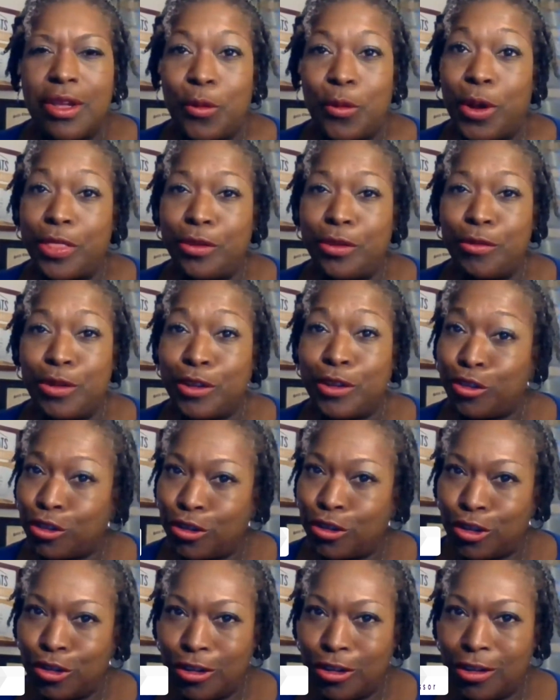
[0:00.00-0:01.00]
Whether it's
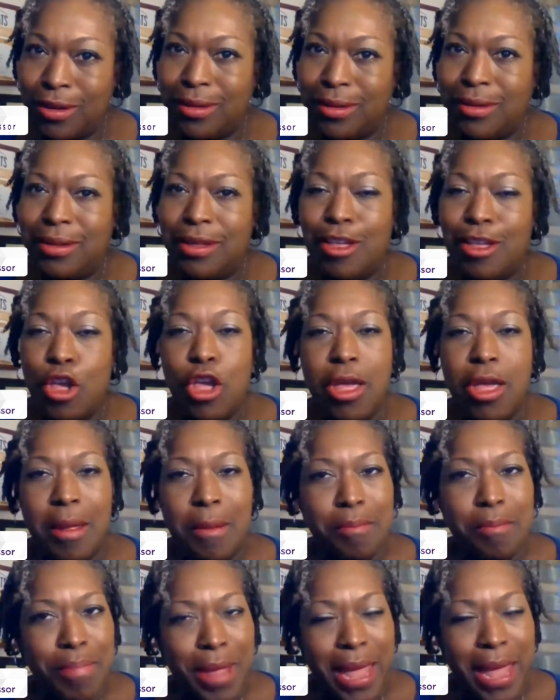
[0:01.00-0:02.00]
good,
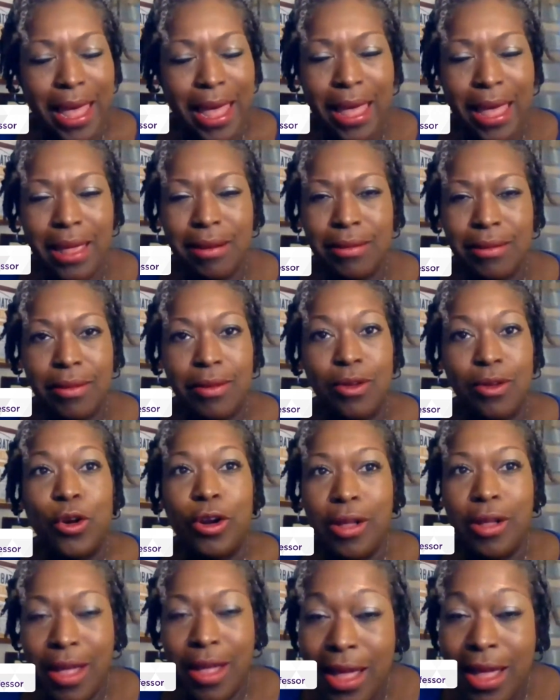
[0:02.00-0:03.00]
bad,
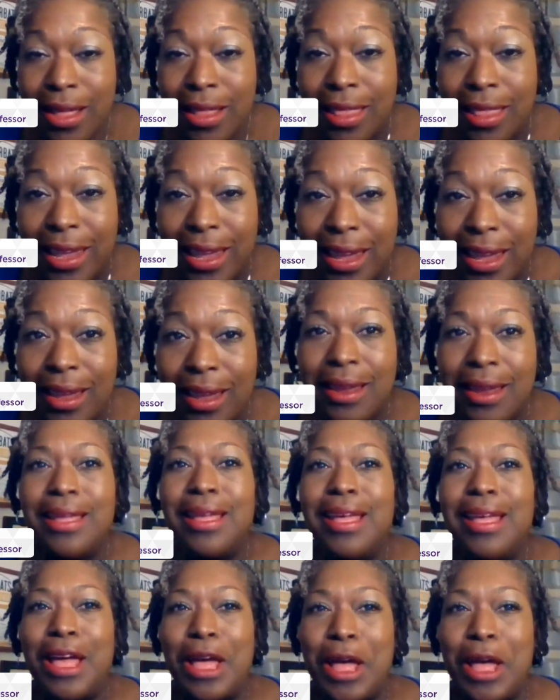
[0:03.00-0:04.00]
or ugly,
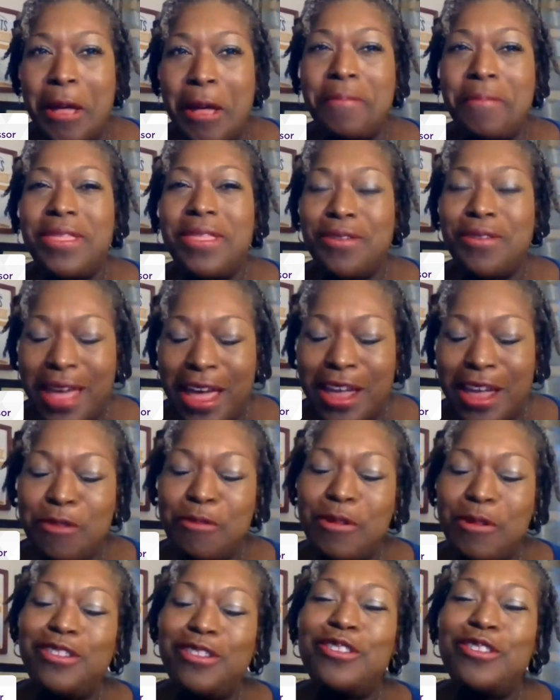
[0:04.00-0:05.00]
um, the
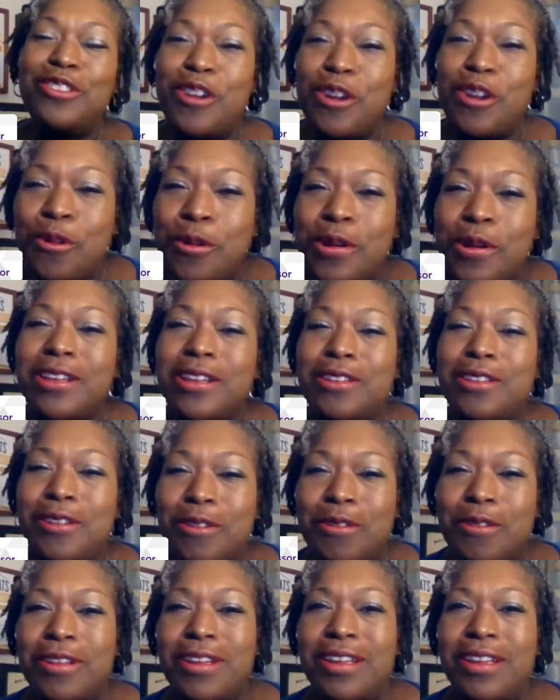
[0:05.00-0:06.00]
evaluations are
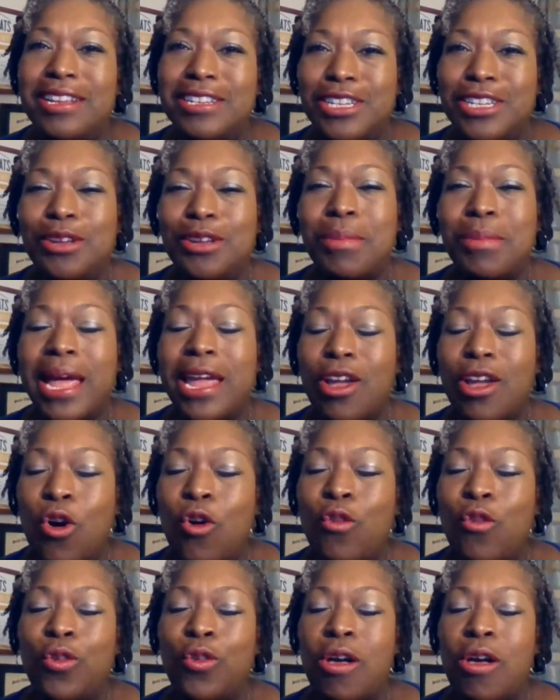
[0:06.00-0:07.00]
critical to my
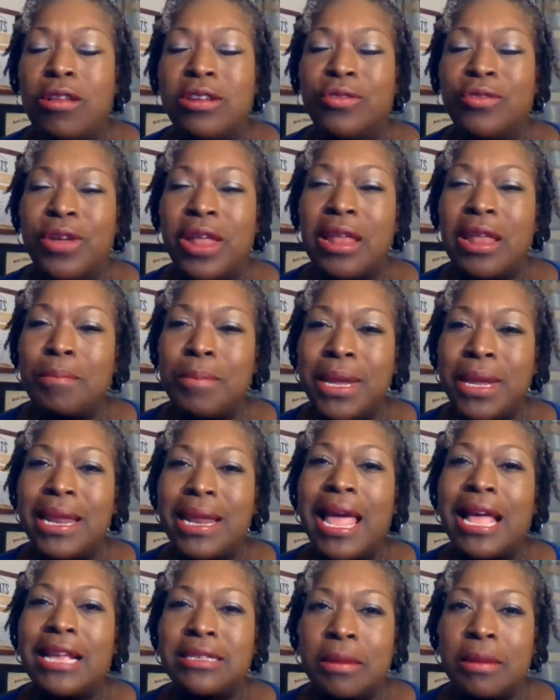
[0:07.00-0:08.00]
overall
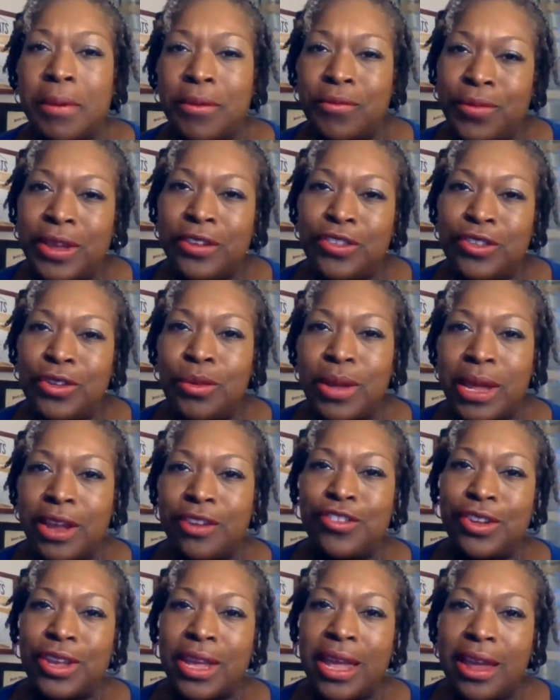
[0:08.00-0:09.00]
development as a professional
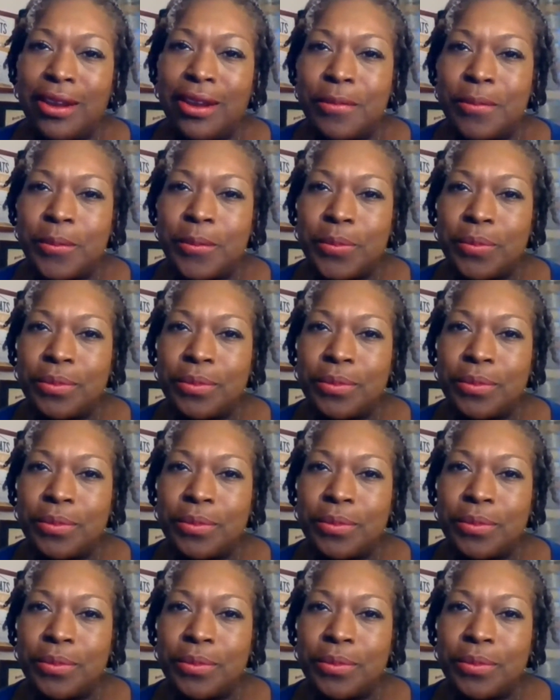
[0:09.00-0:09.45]
educator.